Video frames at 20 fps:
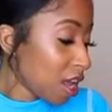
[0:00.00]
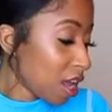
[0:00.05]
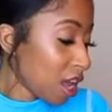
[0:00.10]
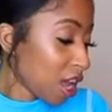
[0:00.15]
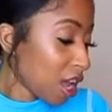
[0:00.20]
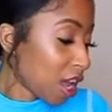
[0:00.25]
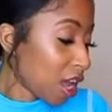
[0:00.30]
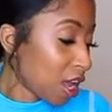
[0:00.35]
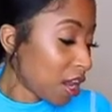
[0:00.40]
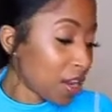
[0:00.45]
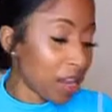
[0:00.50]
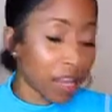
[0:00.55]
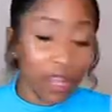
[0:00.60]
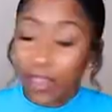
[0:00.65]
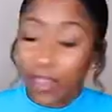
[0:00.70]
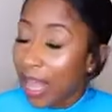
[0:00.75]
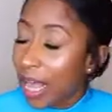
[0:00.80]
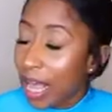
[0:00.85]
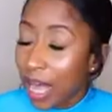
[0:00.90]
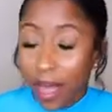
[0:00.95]
And
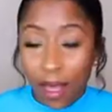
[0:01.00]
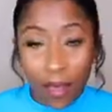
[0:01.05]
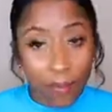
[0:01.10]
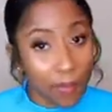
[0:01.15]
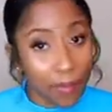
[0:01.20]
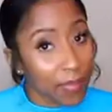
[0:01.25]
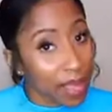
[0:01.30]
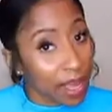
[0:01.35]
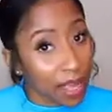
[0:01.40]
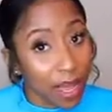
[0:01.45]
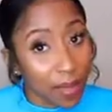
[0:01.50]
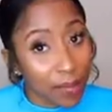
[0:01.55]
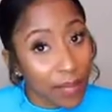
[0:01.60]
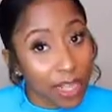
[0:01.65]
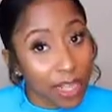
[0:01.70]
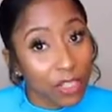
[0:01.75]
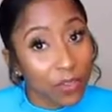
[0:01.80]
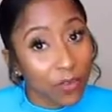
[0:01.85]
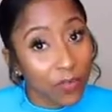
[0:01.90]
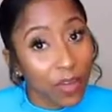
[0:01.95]
they come
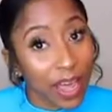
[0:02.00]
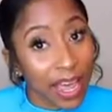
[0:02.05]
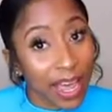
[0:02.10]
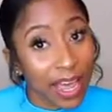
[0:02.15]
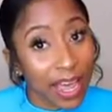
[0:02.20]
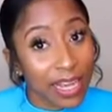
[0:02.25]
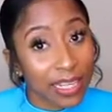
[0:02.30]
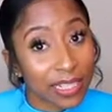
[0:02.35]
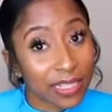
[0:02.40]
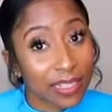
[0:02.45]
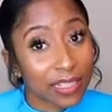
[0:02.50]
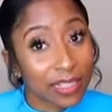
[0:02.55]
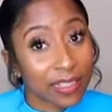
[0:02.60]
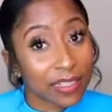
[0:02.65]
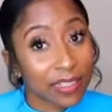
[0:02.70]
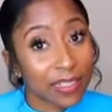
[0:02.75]
at you fast,